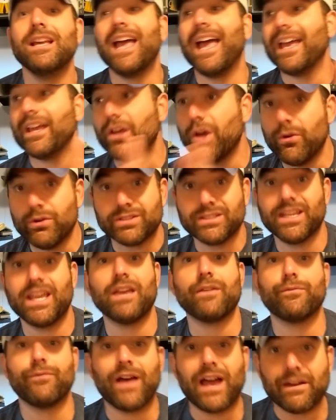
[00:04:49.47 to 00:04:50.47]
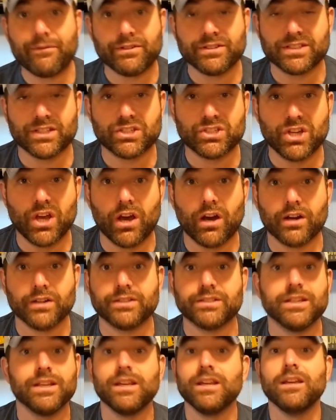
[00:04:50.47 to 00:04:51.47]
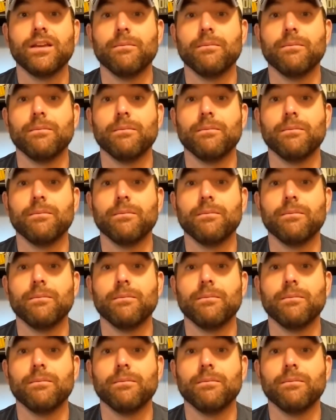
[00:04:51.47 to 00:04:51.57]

and goes to get 5 or 6 yards,